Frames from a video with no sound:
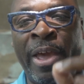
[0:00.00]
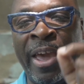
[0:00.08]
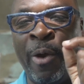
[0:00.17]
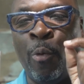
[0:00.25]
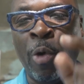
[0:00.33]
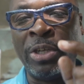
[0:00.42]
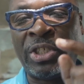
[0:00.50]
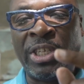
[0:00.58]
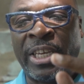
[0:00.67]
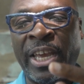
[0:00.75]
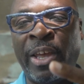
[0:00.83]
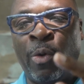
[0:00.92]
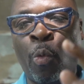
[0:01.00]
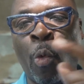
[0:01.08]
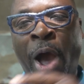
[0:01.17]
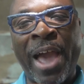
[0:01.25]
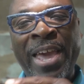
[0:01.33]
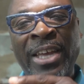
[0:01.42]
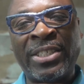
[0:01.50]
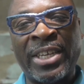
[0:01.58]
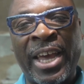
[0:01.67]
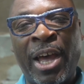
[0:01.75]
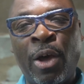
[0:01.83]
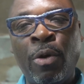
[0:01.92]
And once again,
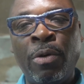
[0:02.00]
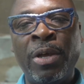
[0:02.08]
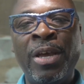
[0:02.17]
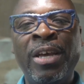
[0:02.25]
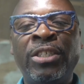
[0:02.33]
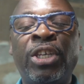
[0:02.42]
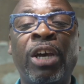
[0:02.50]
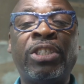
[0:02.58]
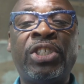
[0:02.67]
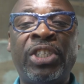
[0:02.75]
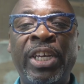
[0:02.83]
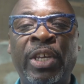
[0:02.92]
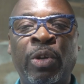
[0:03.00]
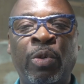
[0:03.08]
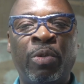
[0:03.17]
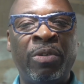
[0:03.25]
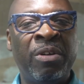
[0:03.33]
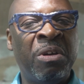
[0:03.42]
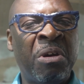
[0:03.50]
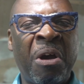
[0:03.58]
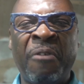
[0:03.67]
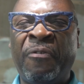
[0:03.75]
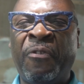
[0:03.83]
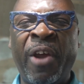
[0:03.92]
YSL Tuxedo,
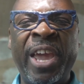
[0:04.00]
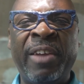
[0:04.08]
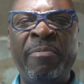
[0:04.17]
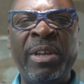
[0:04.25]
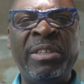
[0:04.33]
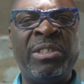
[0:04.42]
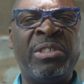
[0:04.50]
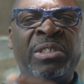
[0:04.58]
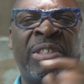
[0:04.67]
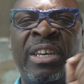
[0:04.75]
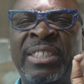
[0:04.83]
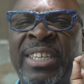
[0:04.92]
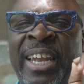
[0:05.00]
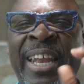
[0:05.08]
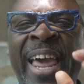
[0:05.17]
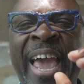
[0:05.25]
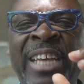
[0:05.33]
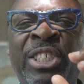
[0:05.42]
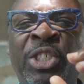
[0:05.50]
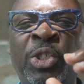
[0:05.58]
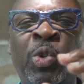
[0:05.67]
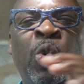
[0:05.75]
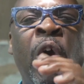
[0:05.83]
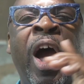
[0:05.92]
a fragrance to last
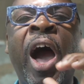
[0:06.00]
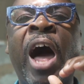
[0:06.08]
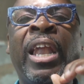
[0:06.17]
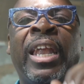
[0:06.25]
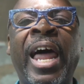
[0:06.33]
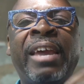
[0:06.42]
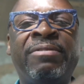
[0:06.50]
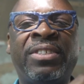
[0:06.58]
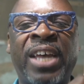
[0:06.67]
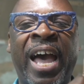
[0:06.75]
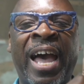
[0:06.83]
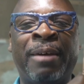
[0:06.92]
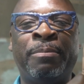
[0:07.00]
you a lifetime.